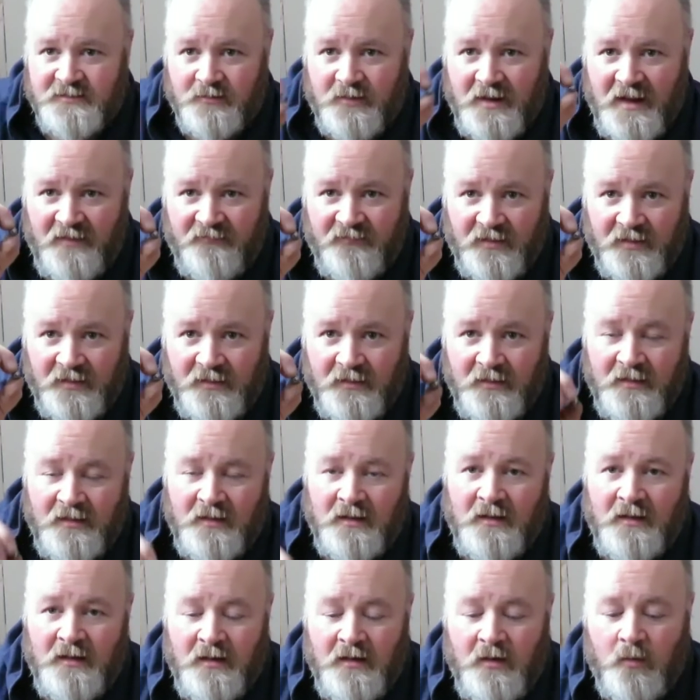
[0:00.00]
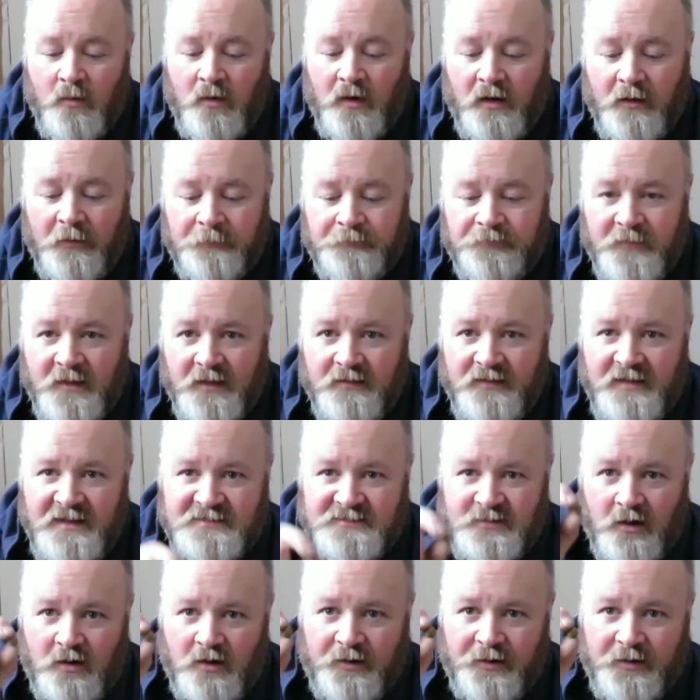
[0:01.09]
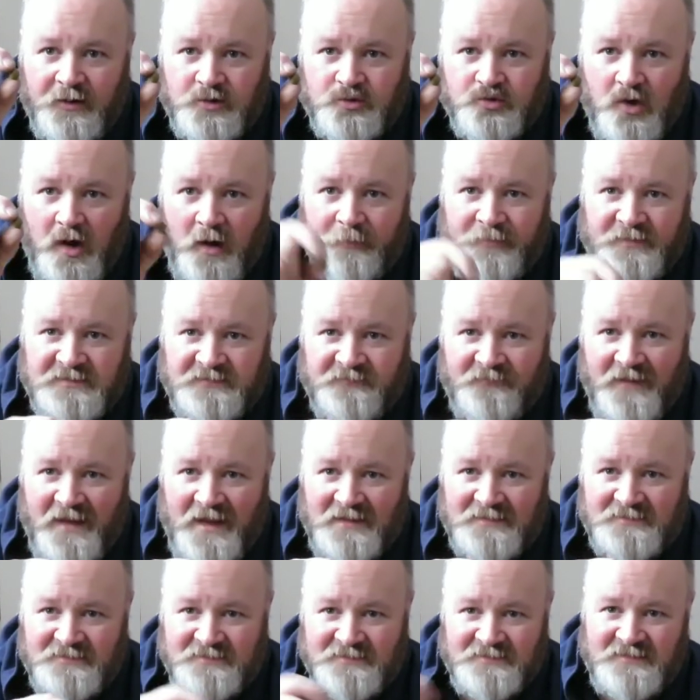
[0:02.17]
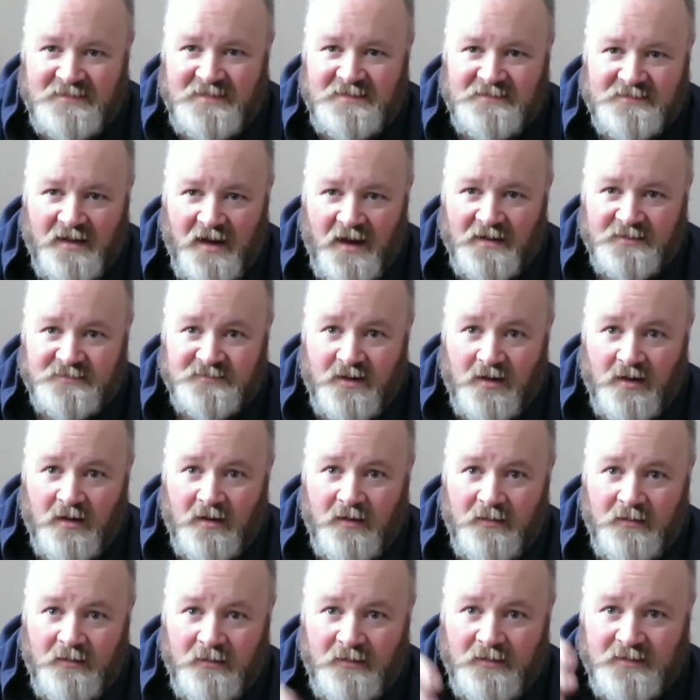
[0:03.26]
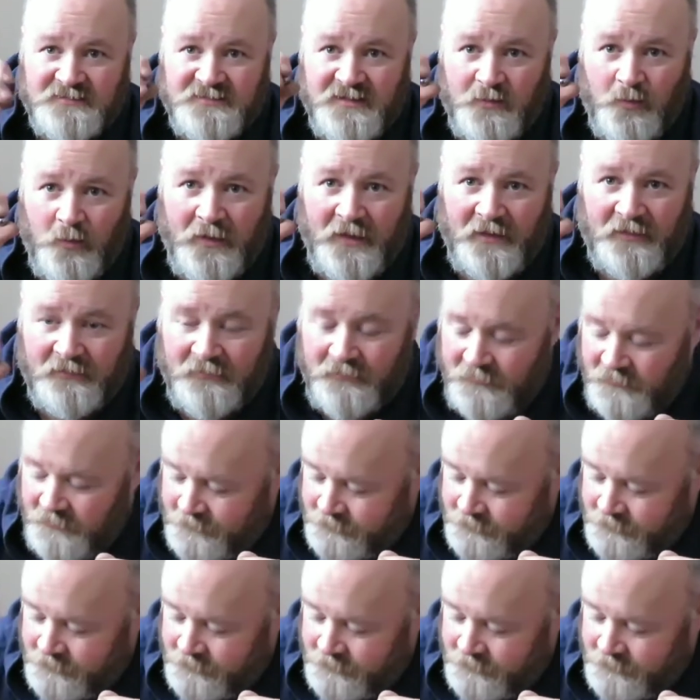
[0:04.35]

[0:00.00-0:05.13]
and they're heavy, well, these aren't going to drop as fast as these guys are because of the weight.